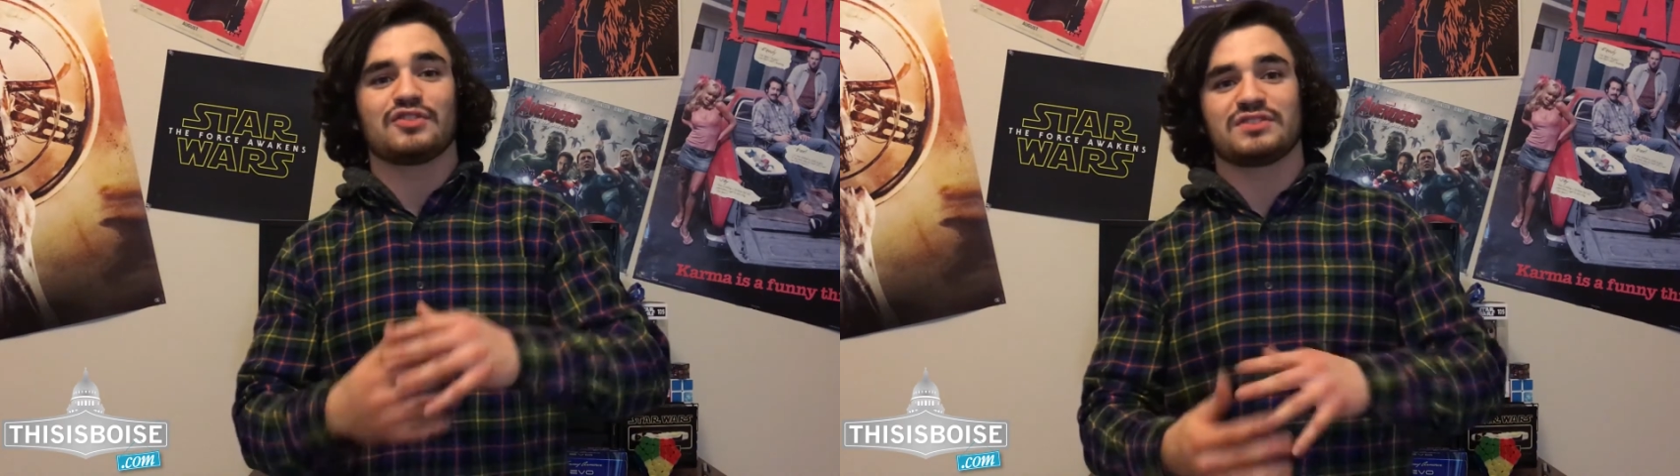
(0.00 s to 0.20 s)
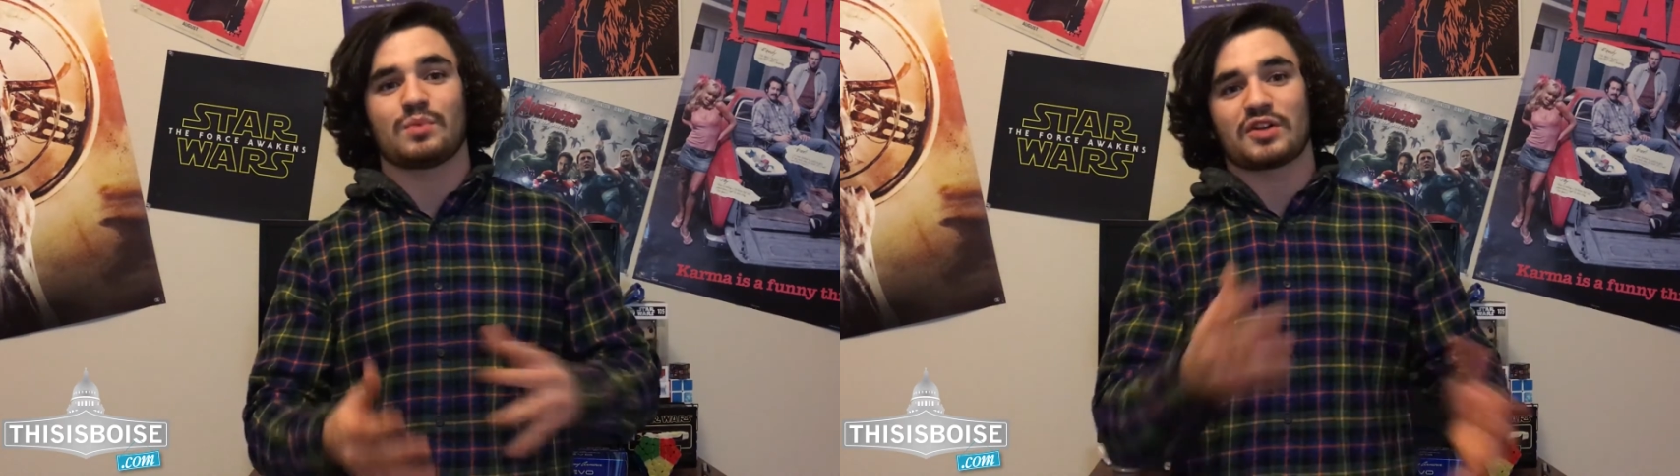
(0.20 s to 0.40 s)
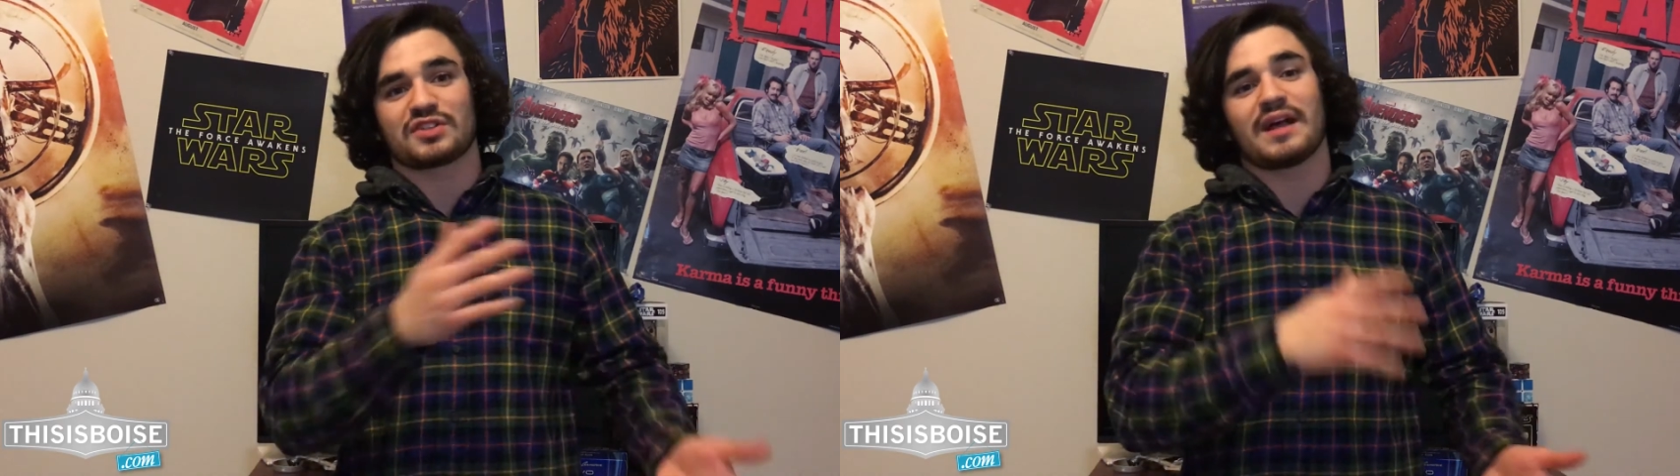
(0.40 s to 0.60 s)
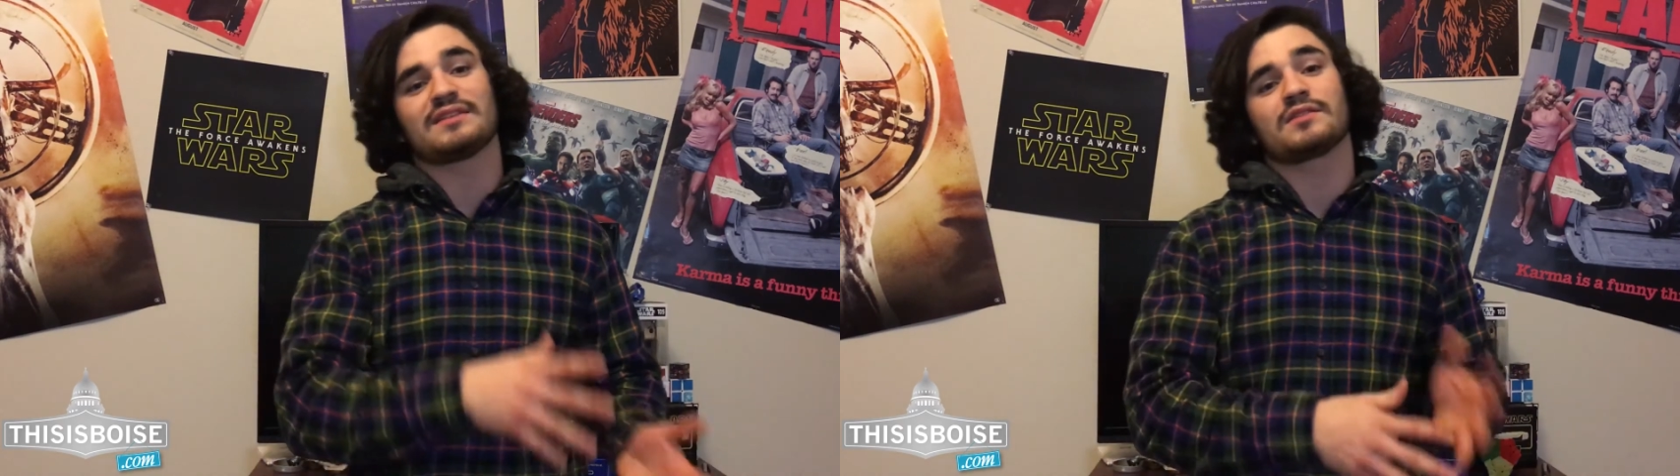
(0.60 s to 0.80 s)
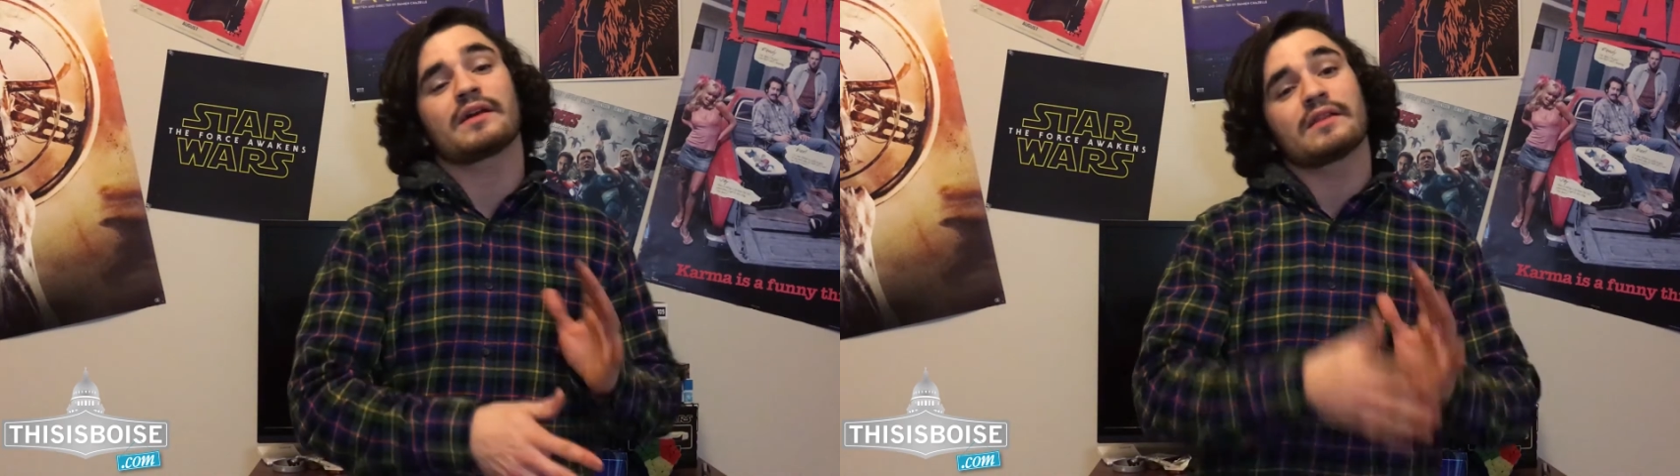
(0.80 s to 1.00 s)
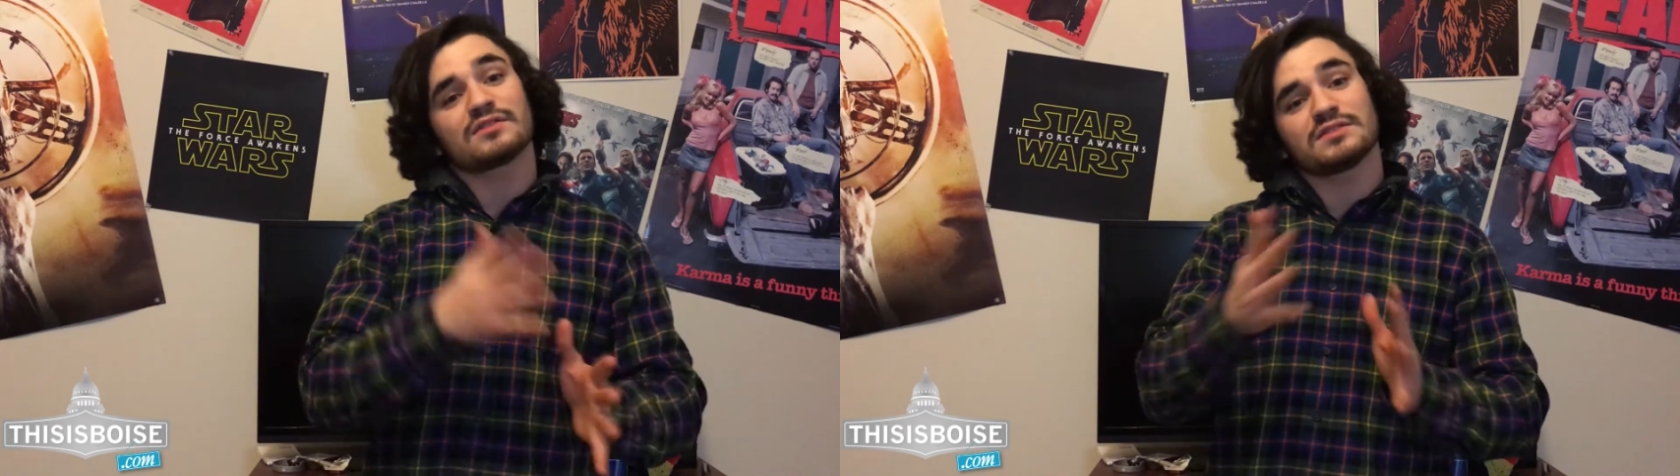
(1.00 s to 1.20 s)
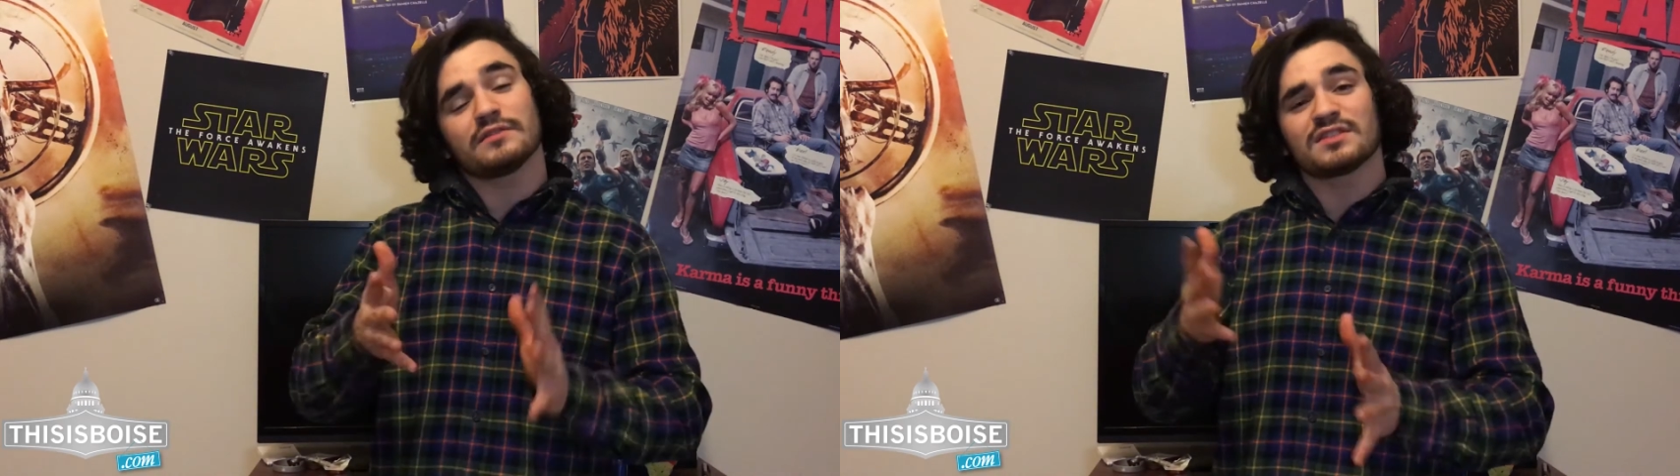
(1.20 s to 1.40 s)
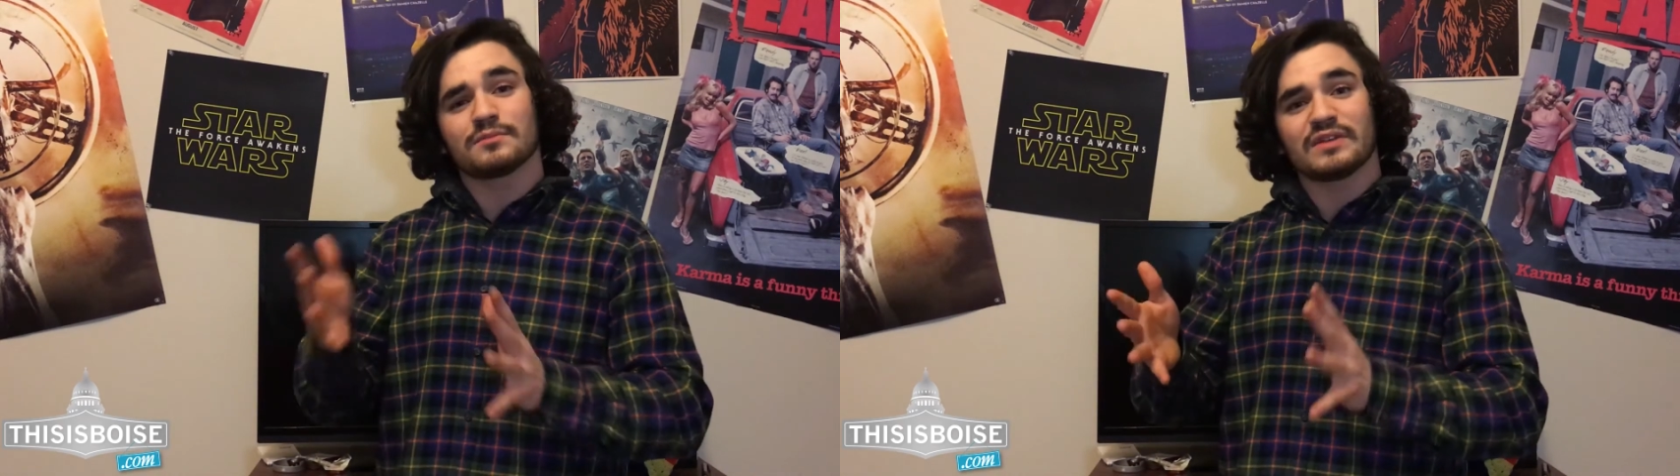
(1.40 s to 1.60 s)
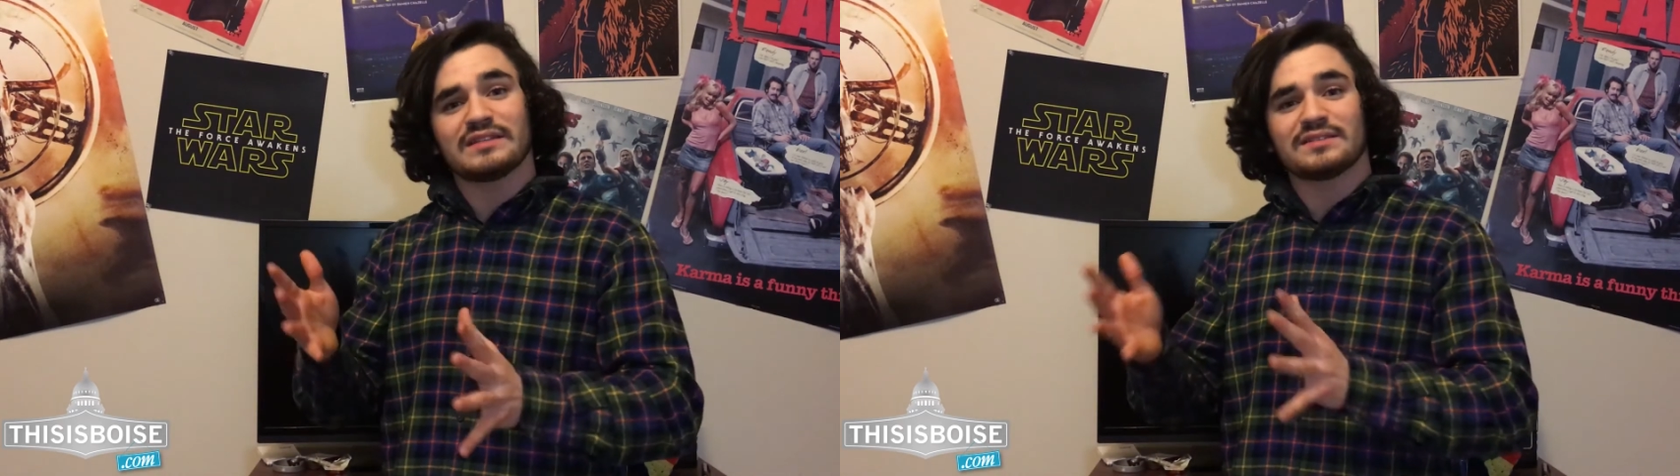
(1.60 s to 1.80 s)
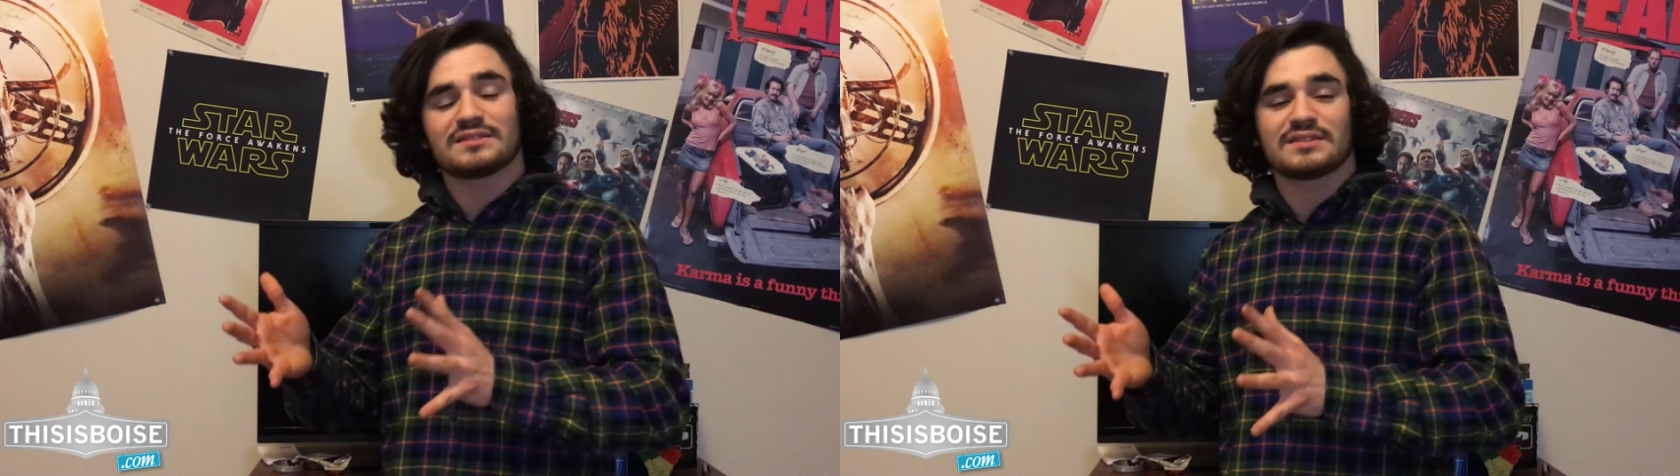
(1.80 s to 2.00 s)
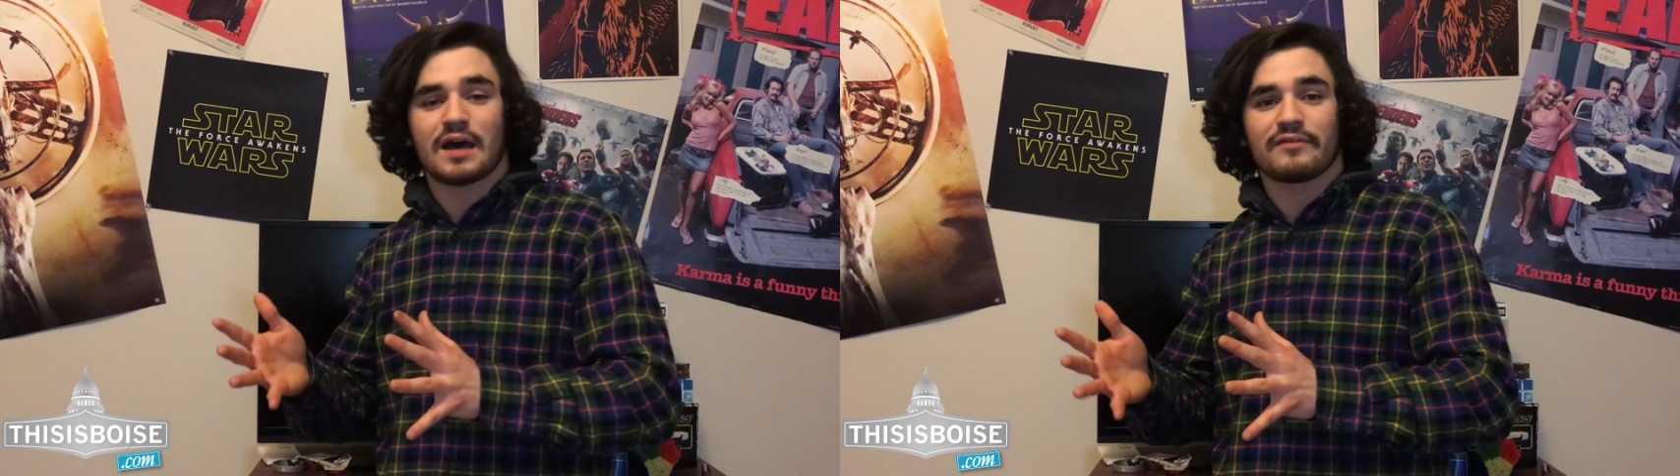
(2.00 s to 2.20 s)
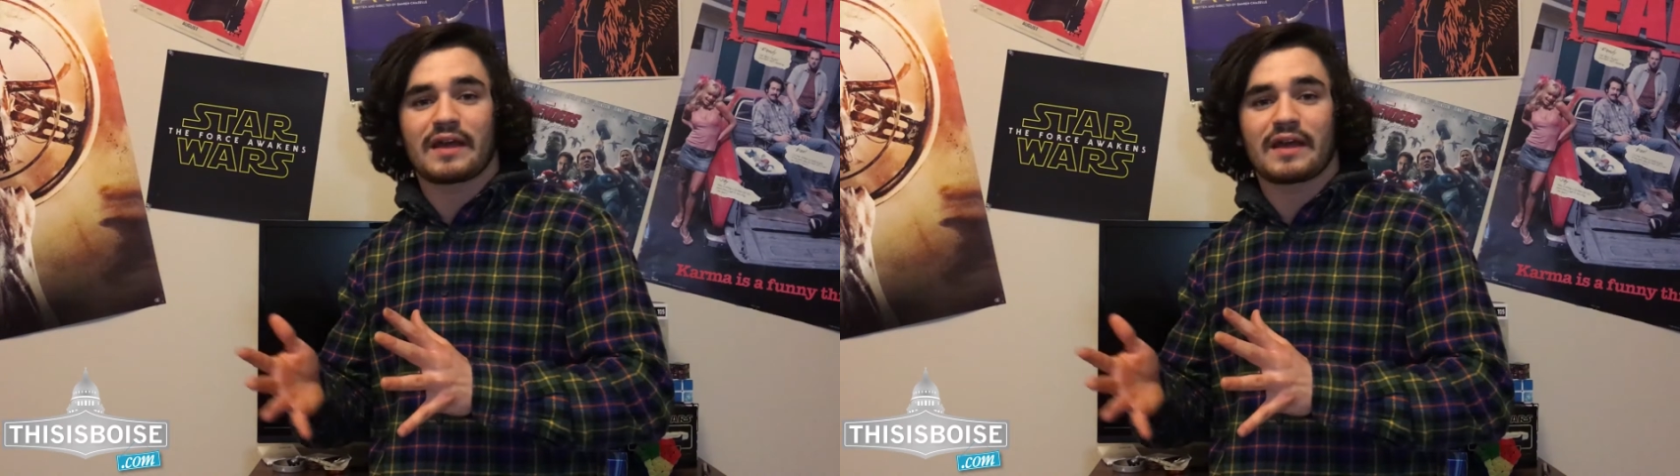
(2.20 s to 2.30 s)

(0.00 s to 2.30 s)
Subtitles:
and we're just watching classic, there's still some recent